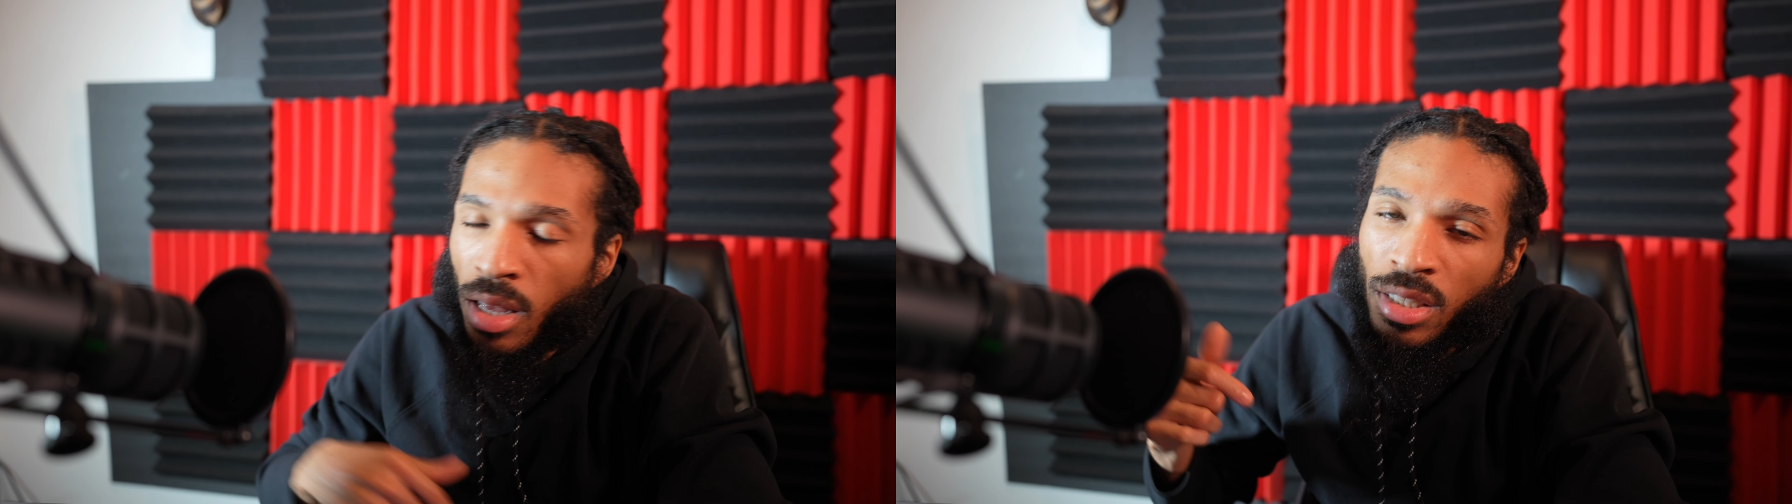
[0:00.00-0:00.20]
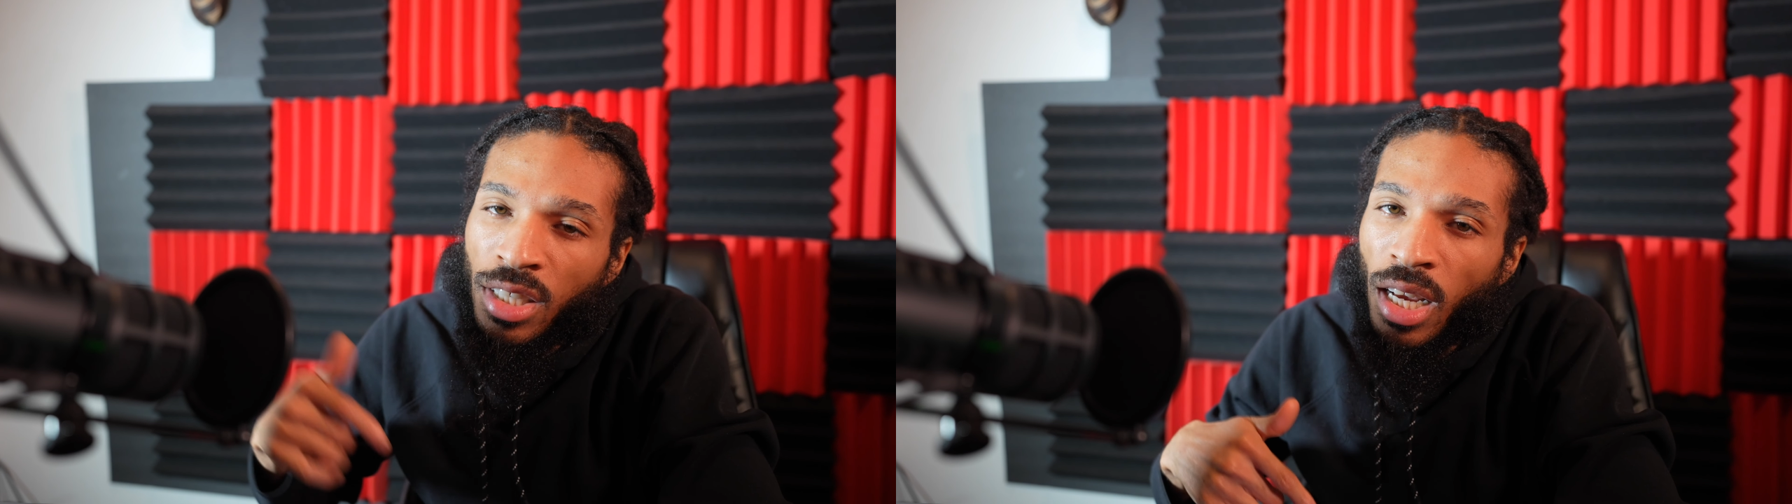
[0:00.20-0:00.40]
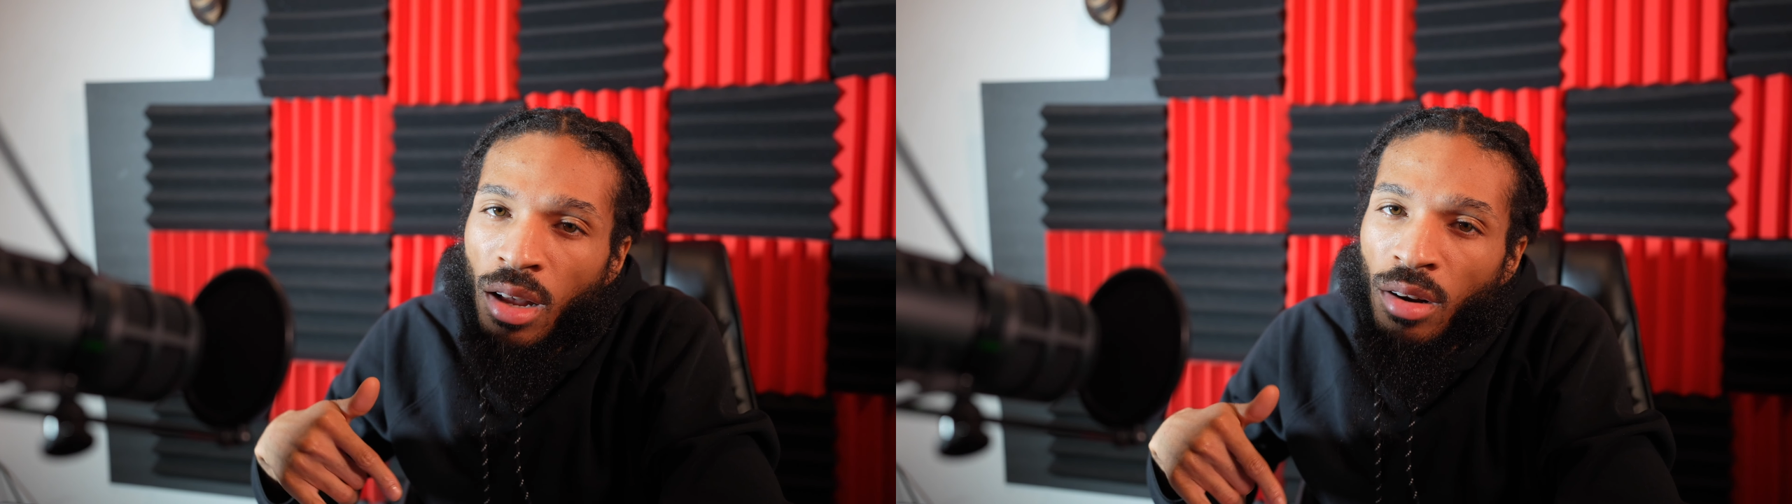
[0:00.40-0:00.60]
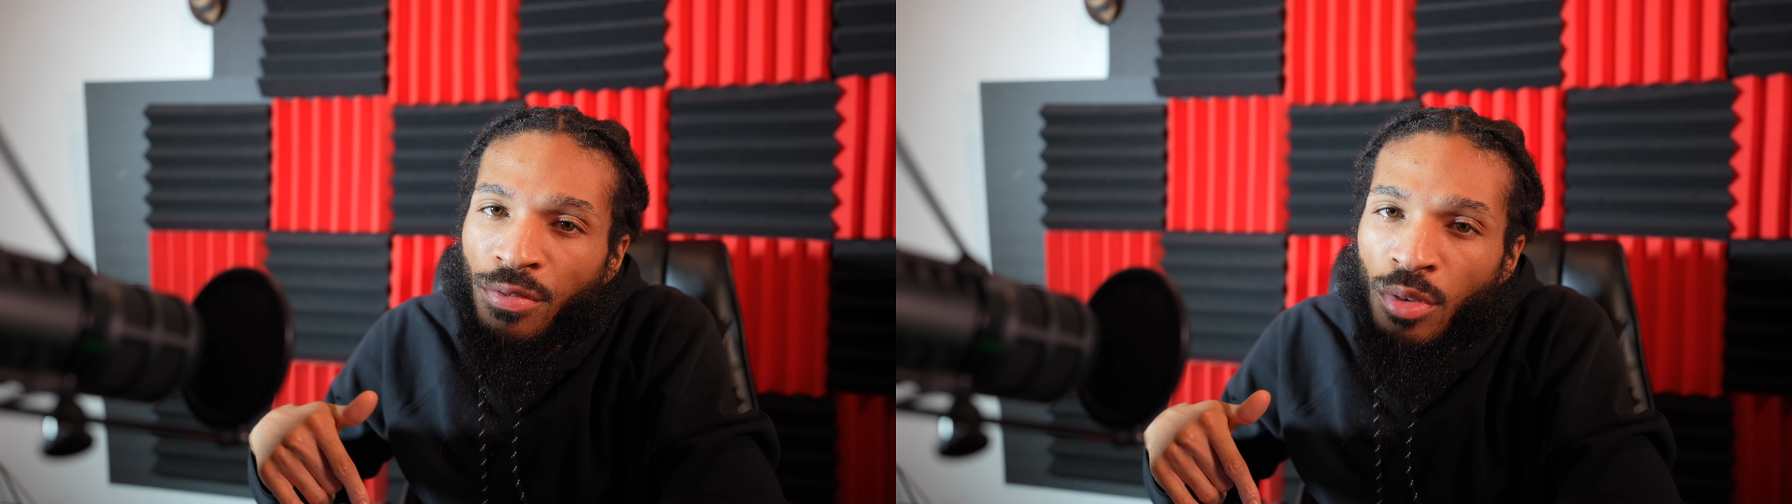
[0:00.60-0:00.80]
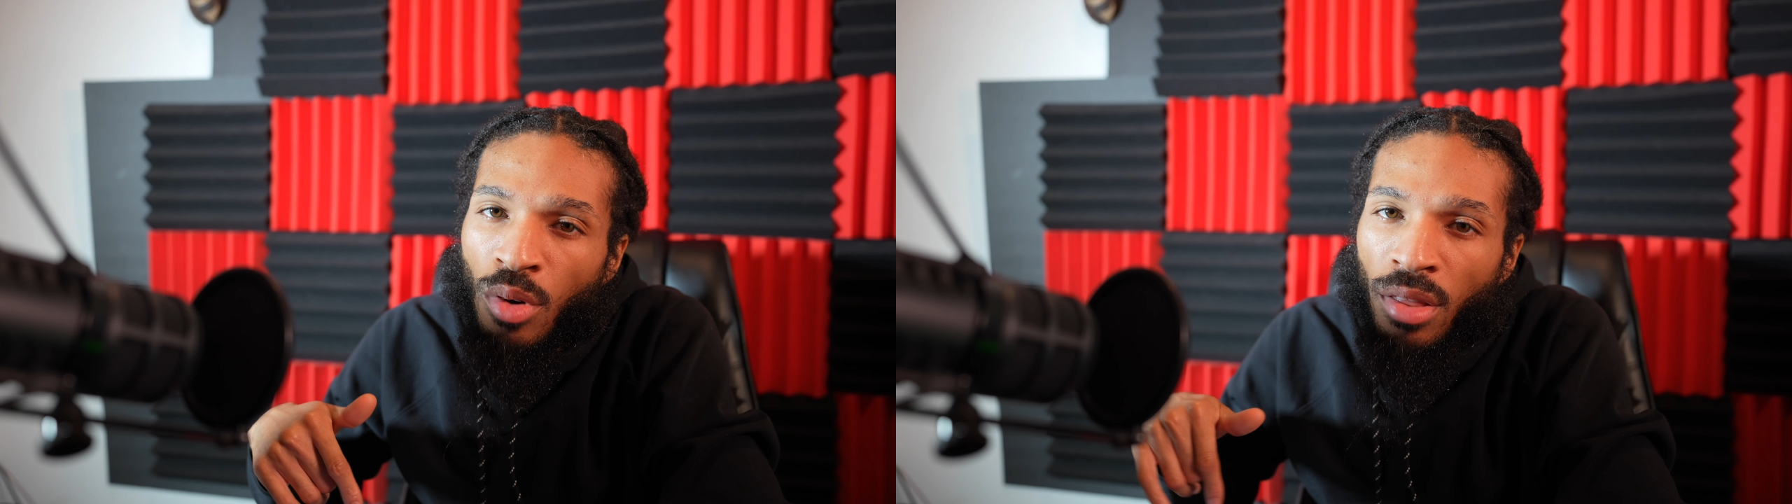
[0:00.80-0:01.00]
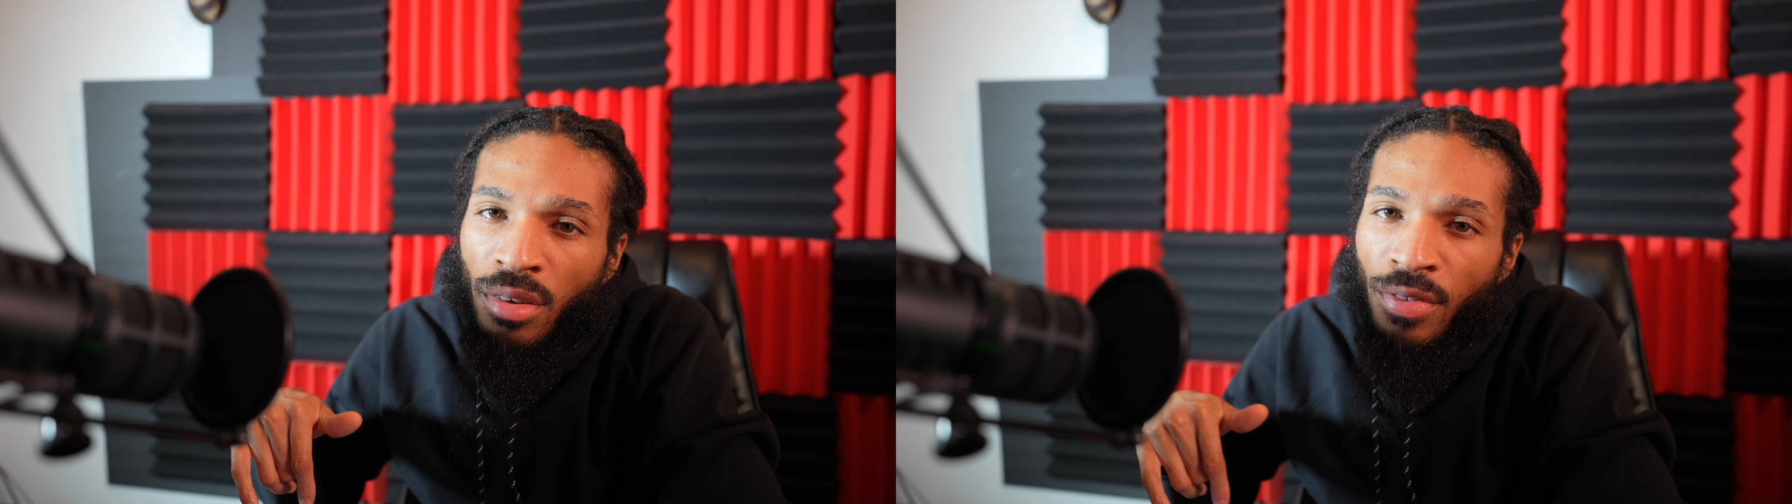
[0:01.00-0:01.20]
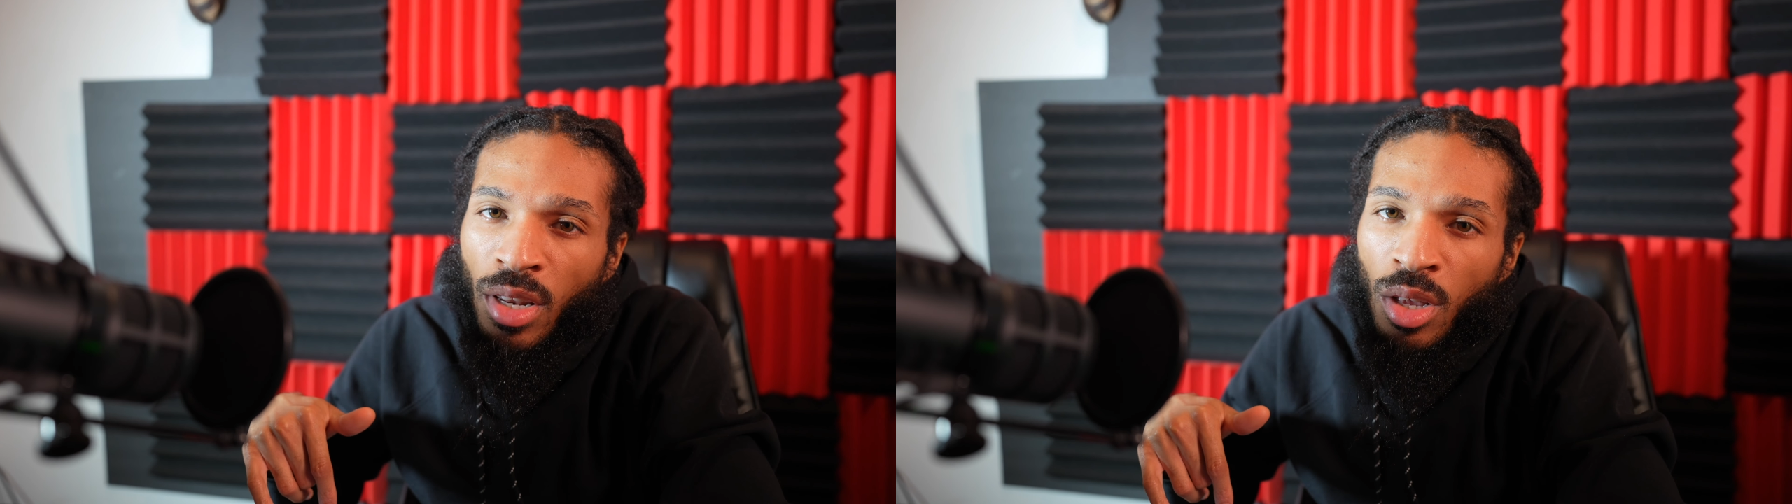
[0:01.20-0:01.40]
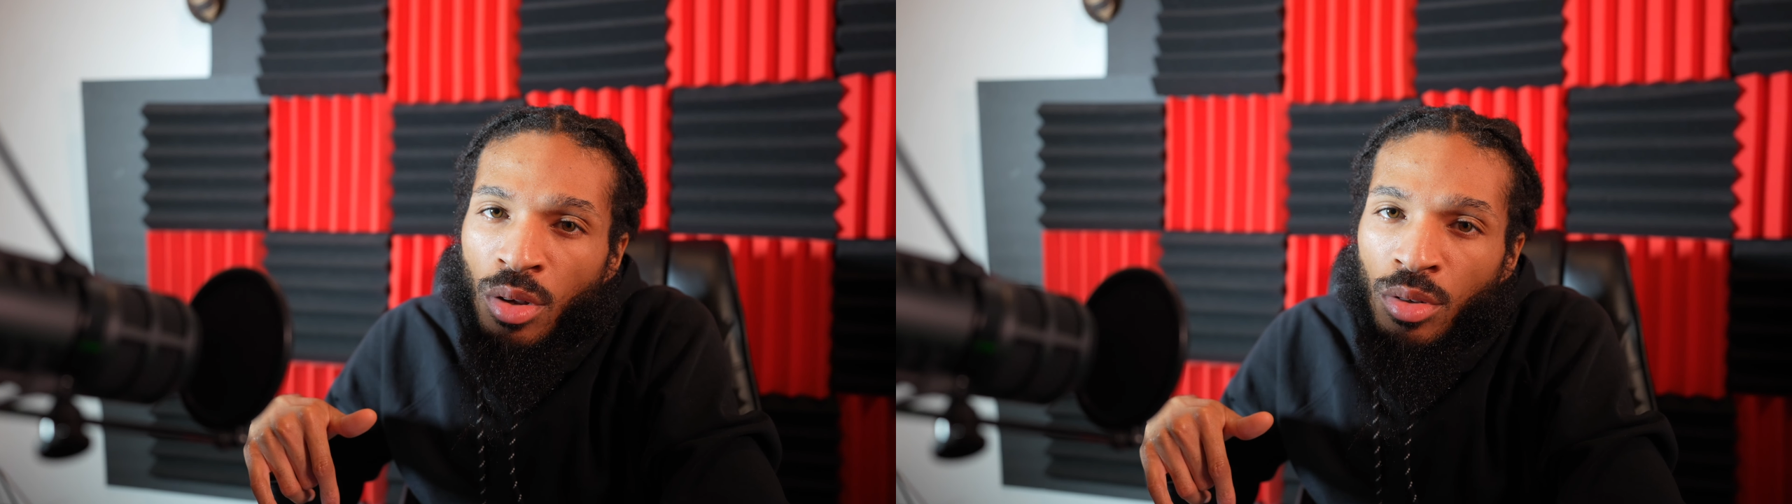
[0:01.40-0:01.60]
check out a few other
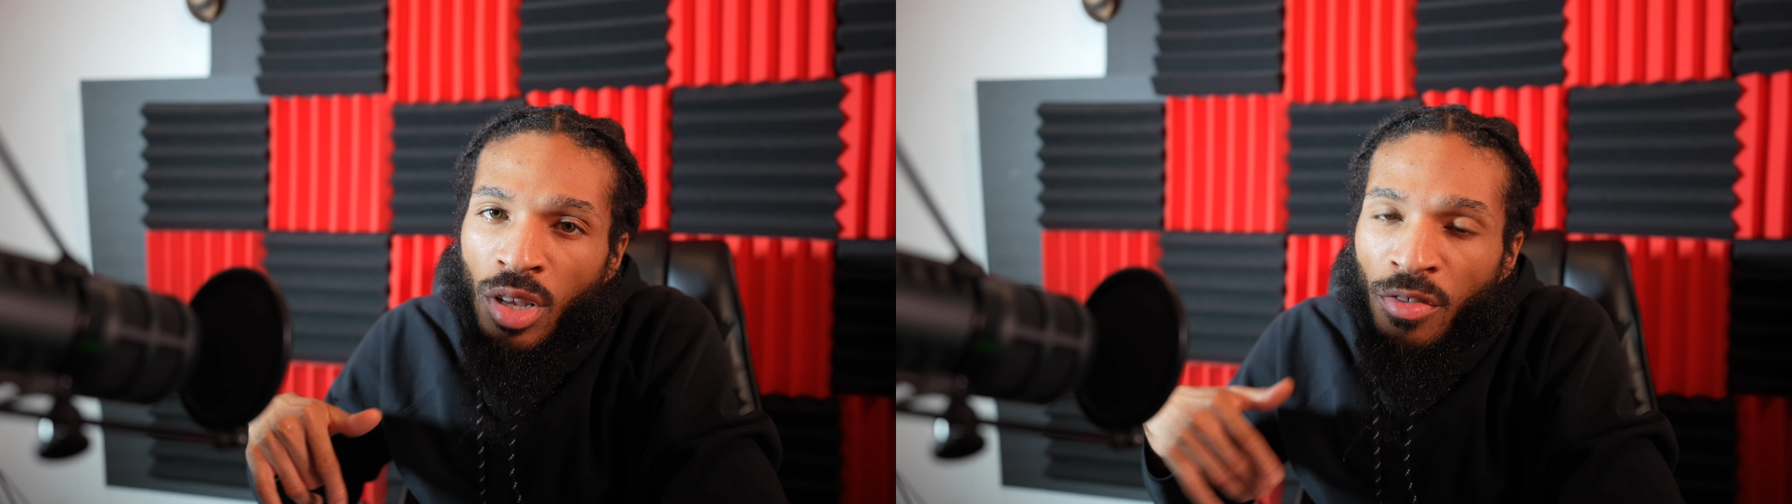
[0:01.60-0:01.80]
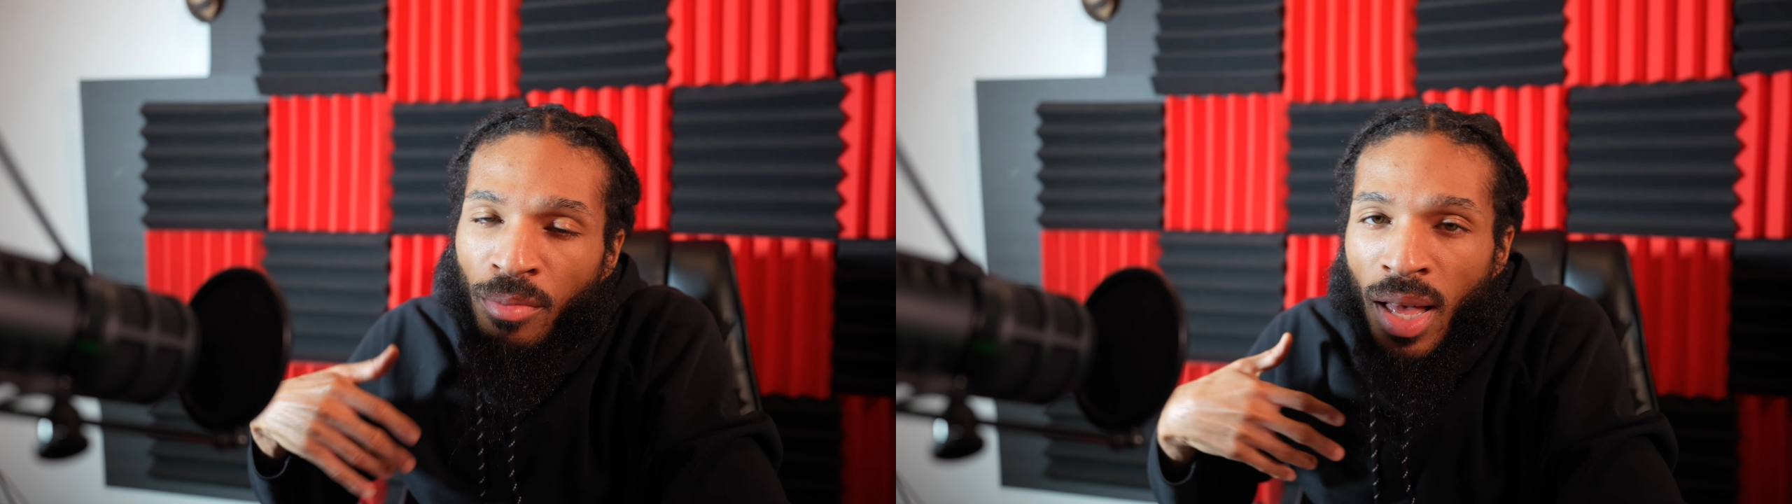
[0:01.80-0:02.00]
videos of